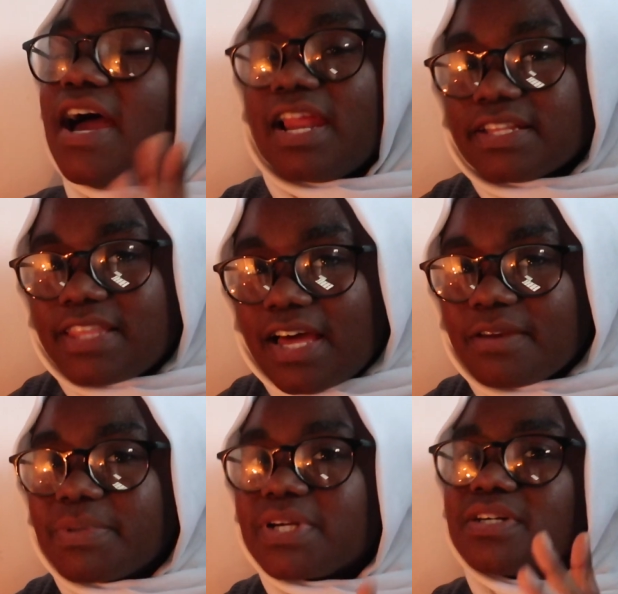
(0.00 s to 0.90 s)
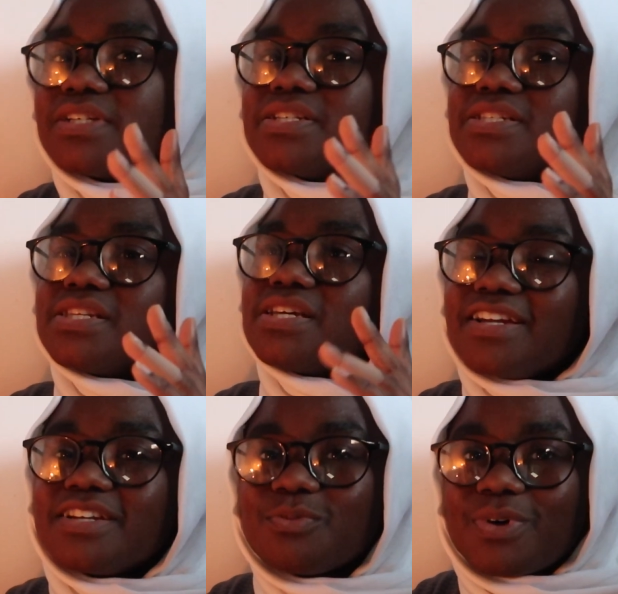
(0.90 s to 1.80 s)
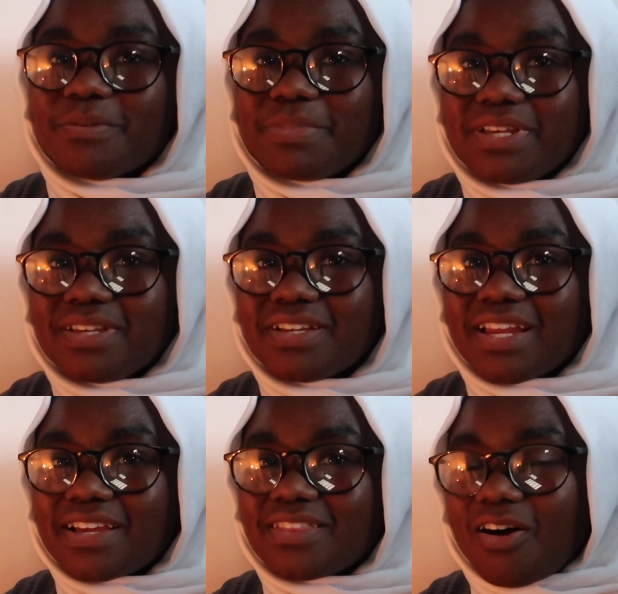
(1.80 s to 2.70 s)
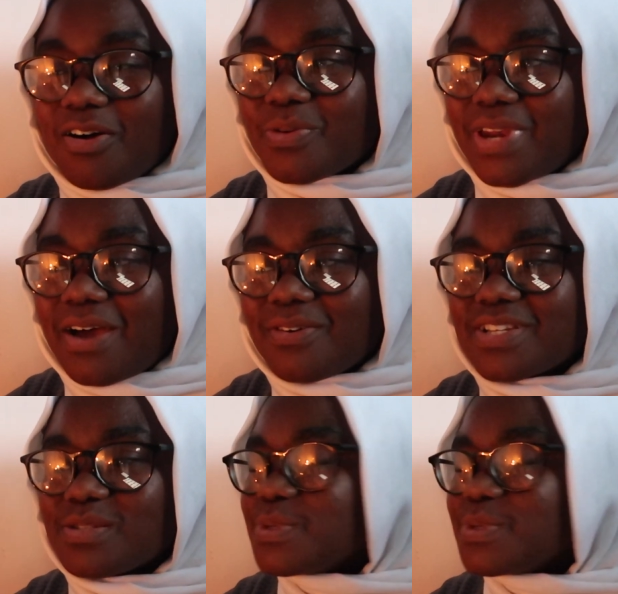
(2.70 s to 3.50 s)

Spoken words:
liked that because I didn't want to be like the odd one out as